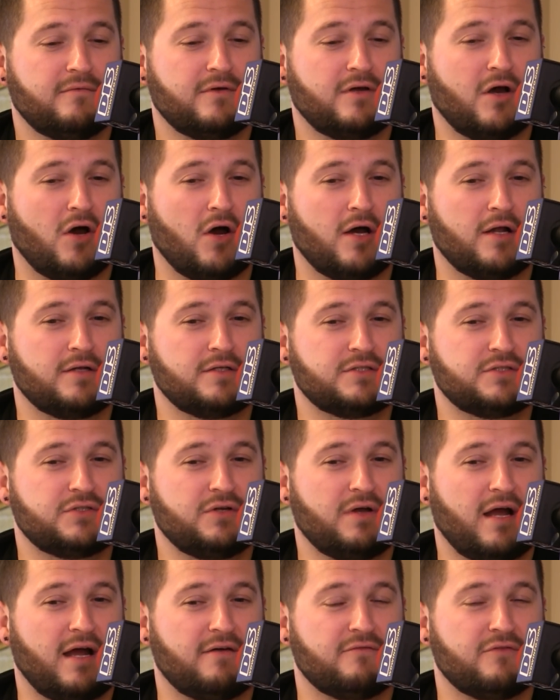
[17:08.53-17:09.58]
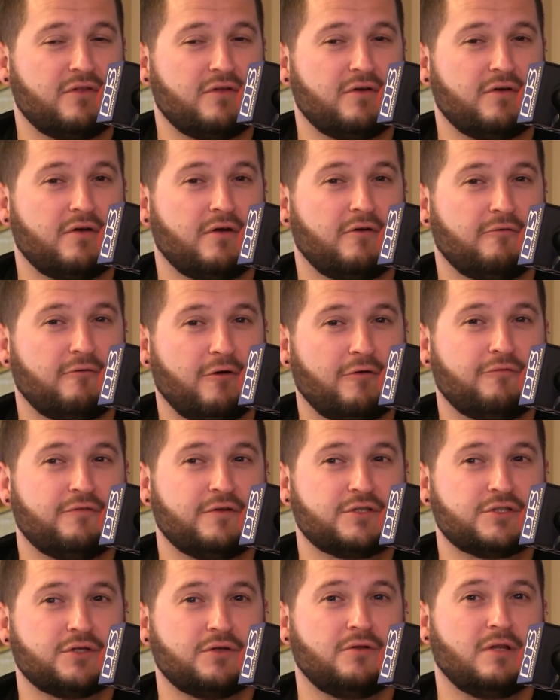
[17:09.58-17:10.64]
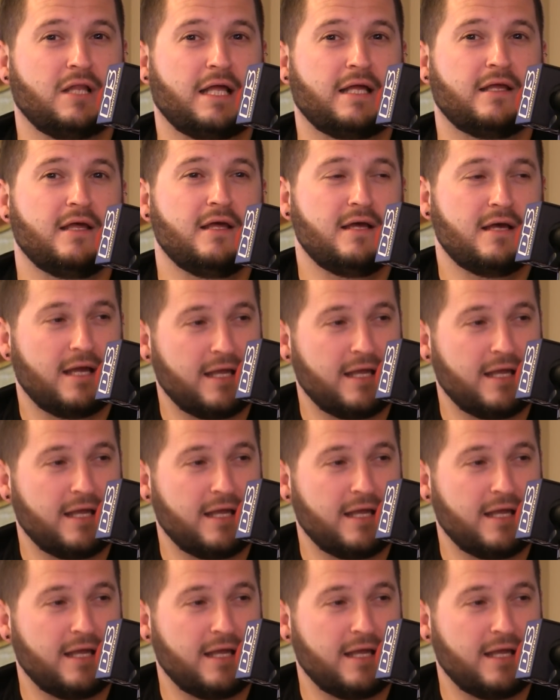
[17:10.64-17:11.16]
gone to have the official, like,